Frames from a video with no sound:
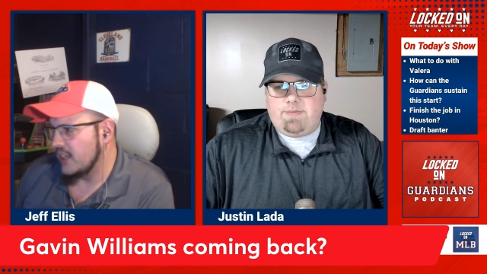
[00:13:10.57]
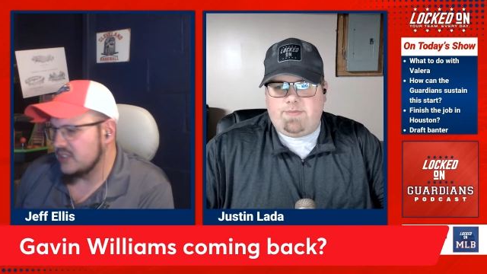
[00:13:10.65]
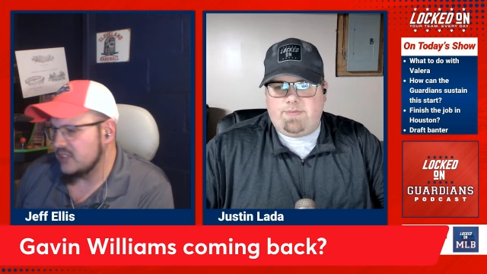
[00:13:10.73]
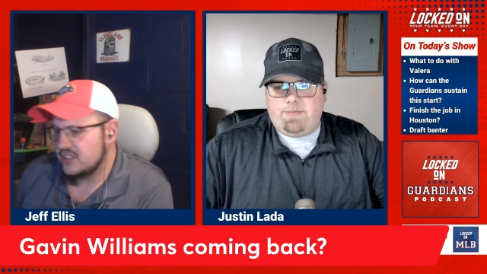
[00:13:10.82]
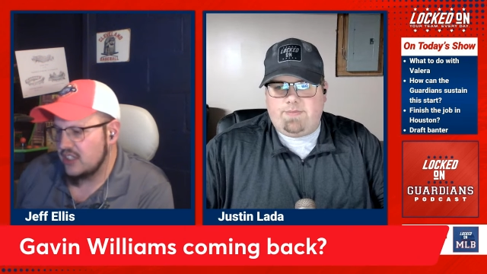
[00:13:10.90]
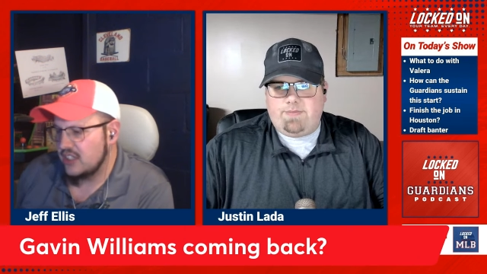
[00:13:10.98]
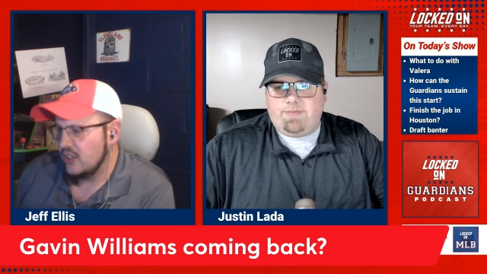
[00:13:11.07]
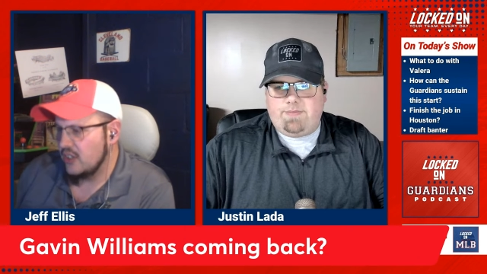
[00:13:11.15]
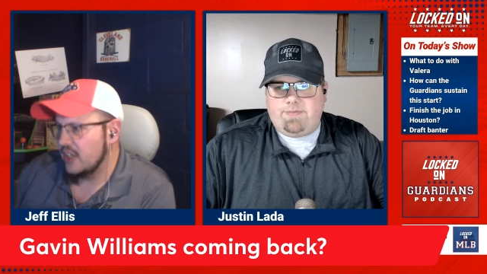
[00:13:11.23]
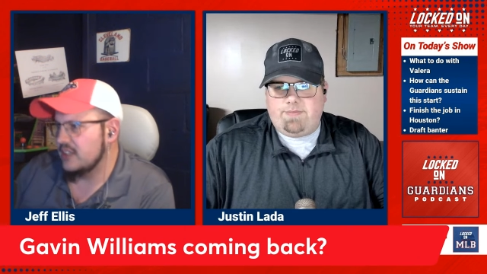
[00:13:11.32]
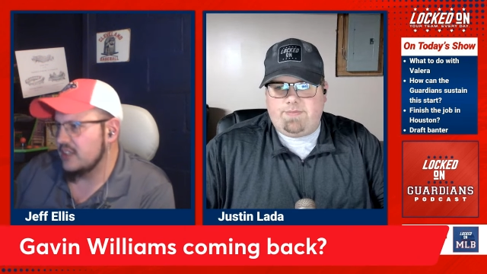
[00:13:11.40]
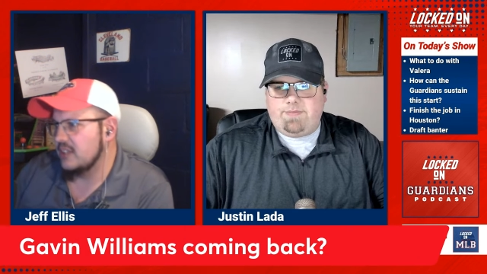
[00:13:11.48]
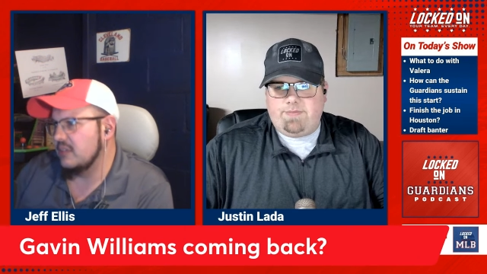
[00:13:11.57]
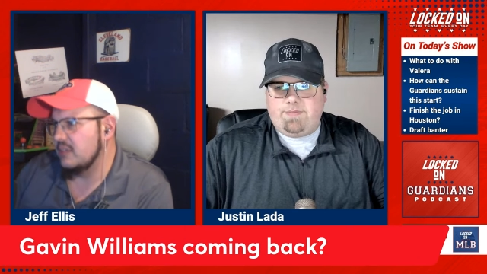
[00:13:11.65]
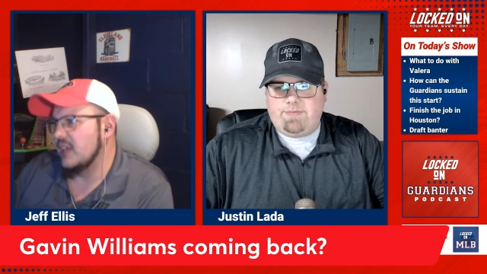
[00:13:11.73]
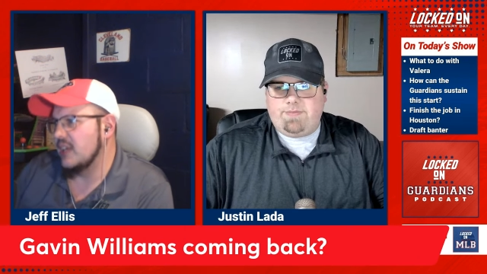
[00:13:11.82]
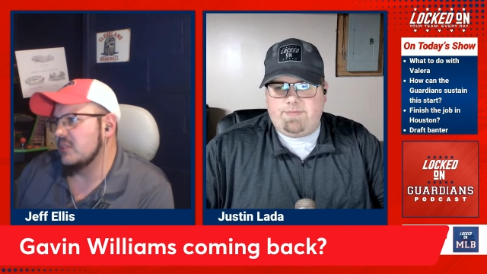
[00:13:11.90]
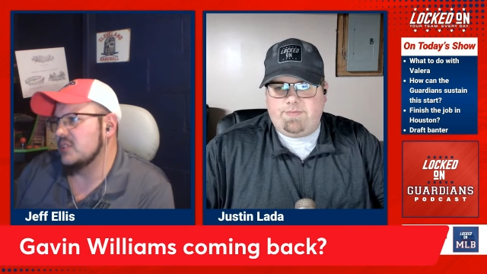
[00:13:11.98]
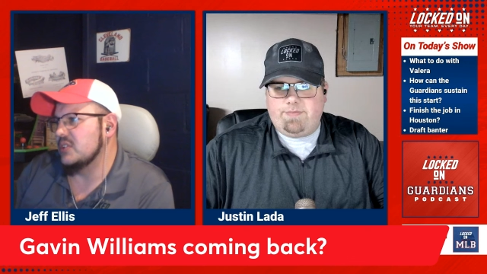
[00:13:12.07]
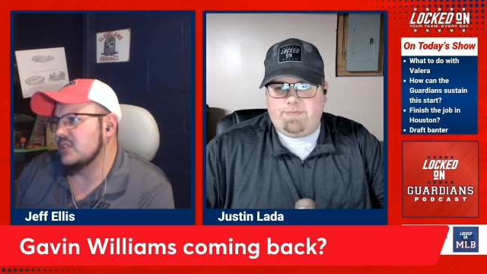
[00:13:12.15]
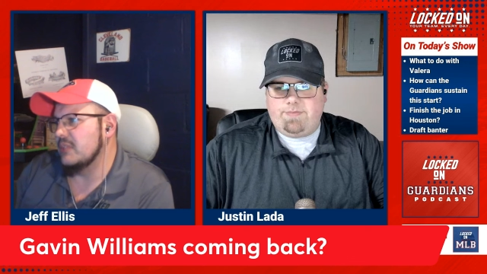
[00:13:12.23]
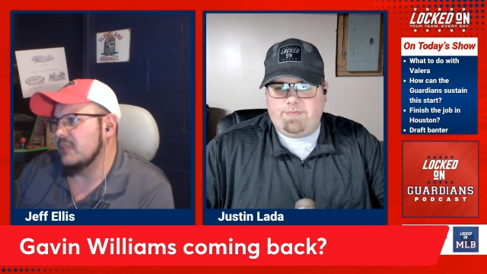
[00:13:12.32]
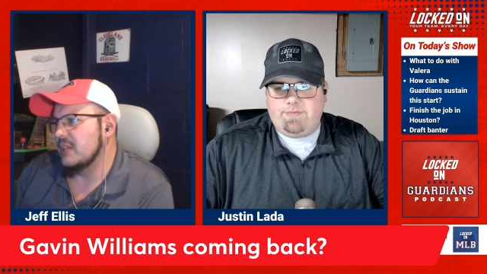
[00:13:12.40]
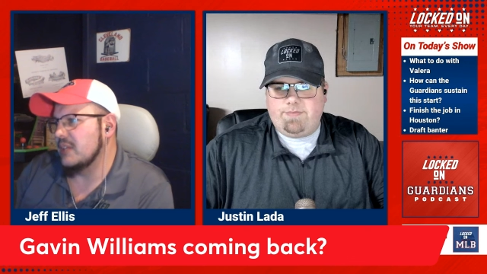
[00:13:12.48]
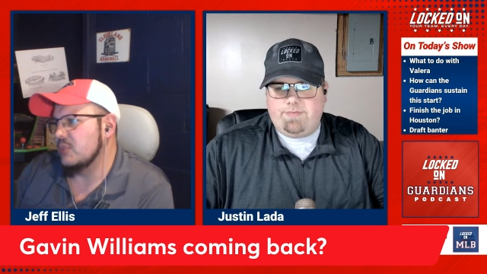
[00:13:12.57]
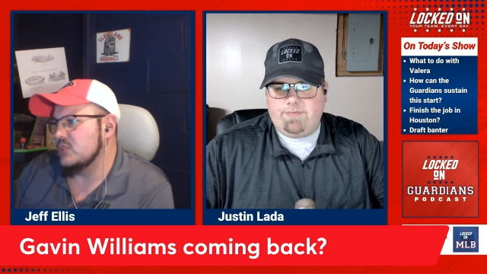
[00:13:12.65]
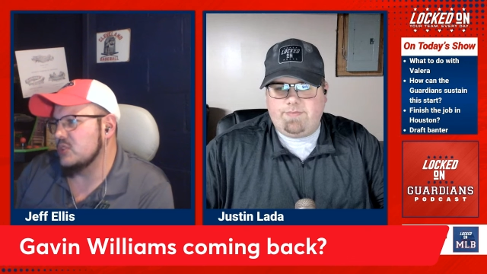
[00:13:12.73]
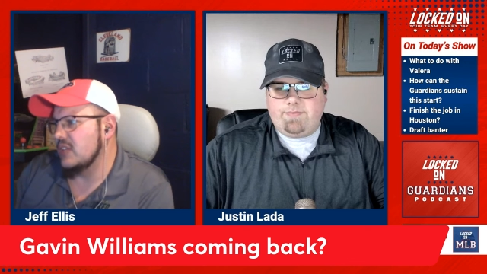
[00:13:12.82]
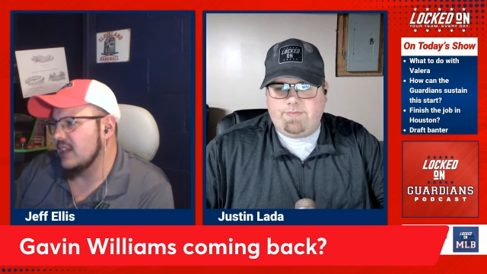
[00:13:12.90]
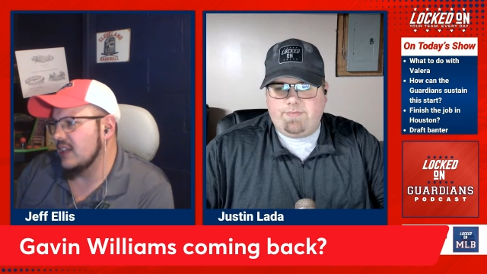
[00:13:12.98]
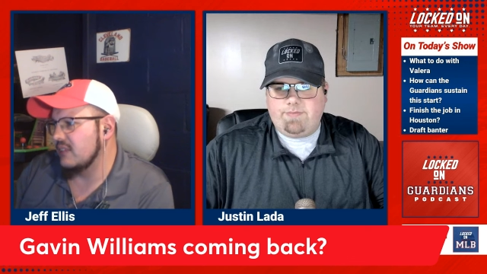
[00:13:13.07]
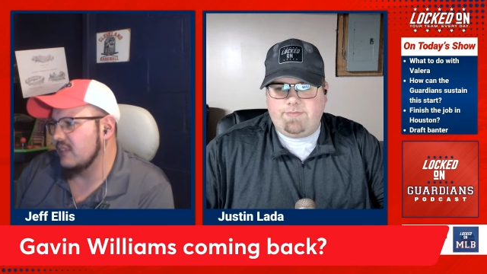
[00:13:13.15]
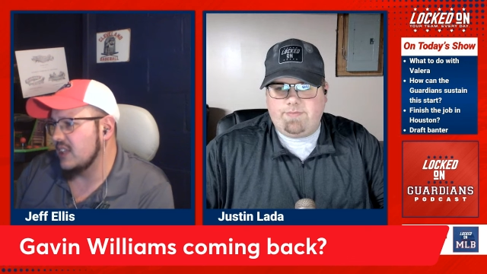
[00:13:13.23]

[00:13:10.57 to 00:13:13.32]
Speaker 1: just you know I, anyone who's going to be like I'm going too negative like